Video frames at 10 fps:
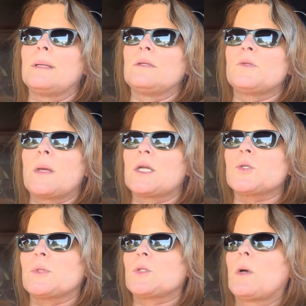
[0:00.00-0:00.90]
but
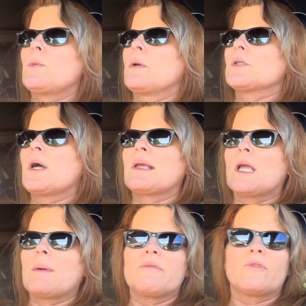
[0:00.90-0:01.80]
Spanish was the one we were
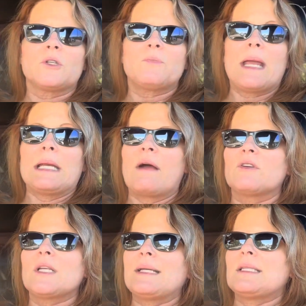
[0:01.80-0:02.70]
talking about for his paid
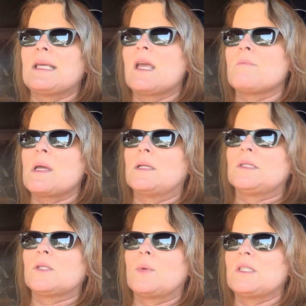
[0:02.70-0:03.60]
advertising campaign,
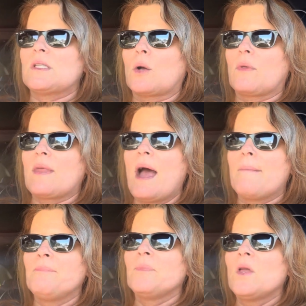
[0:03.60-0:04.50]
so we stuck with that.